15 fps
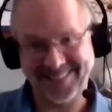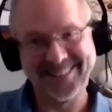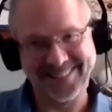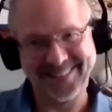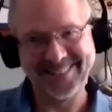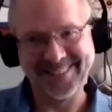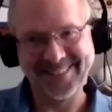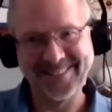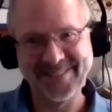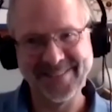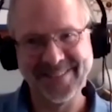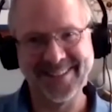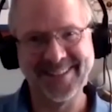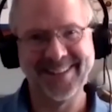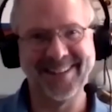game called the
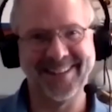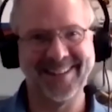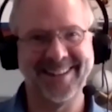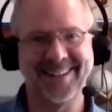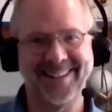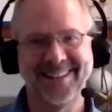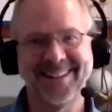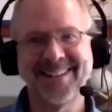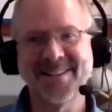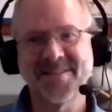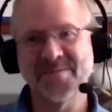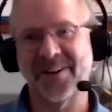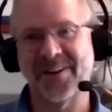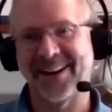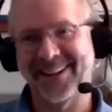sixty four thousand dollar
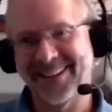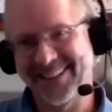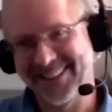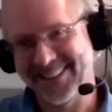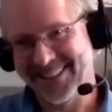question. Right.